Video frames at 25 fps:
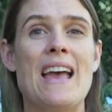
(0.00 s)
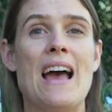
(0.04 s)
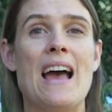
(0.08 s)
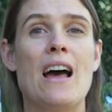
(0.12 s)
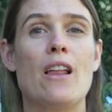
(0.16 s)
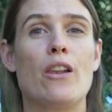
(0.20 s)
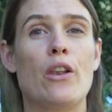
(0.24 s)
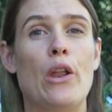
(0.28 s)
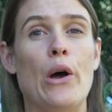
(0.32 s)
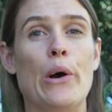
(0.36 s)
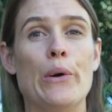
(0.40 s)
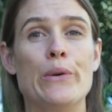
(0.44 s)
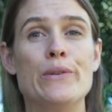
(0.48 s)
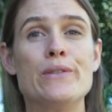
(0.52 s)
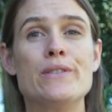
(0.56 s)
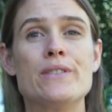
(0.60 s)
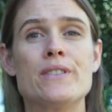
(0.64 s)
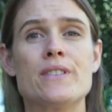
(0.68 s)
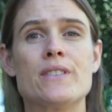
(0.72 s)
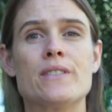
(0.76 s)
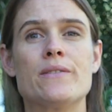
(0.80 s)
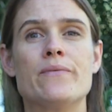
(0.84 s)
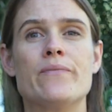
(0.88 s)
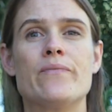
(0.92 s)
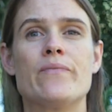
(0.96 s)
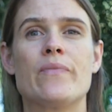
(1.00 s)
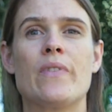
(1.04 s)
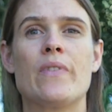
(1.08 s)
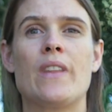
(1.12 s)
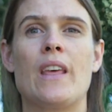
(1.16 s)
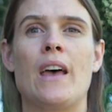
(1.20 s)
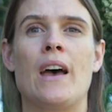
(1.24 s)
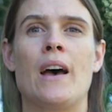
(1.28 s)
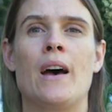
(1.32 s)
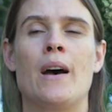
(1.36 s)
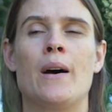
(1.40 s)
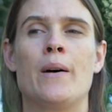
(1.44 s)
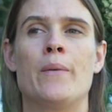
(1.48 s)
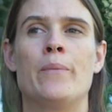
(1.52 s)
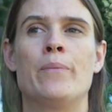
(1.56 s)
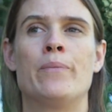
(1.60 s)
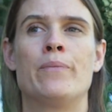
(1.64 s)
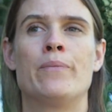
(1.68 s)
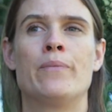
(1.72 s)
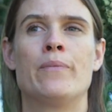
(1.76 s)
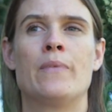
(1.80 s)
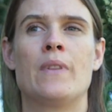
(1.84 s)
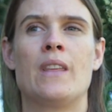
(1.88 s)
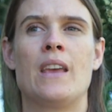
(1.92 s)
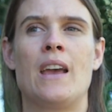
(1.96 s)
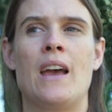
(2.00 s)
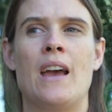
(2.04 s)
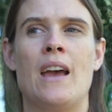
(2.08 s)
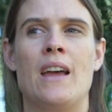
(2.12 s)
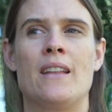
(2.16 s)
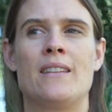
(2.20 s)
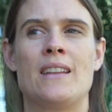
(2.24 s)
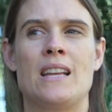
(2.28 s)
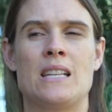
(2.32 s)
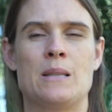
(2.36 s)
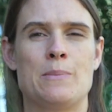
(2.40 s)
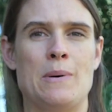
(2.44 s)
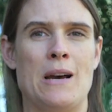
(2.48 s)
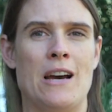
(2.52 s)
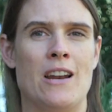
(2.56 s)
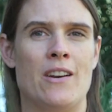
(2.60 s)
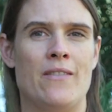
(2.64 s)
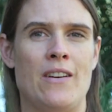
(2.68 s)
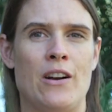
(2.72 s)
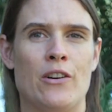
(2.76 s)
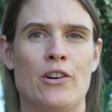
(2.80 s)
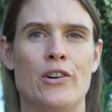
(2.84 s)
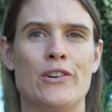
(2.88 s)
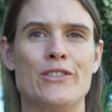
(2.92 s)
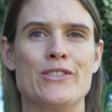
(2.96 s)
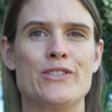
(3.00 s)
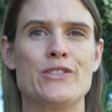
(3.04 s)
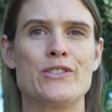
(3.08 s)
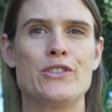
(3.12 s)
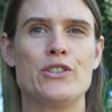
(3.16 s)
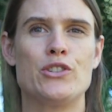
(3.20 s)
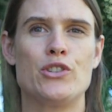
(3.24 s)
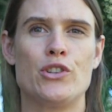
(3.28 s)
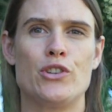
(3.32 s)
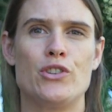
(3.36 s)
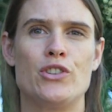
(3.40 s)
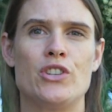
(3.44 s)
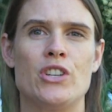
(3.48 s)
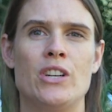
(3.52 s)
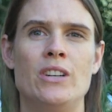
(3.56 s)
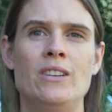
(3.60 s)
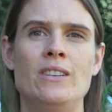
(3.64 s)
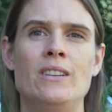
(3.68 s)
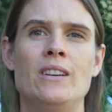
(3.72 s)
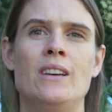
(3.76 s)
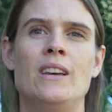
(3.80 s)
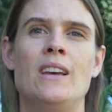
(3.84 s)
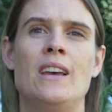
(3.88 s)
out loans, and that's part of our constitution.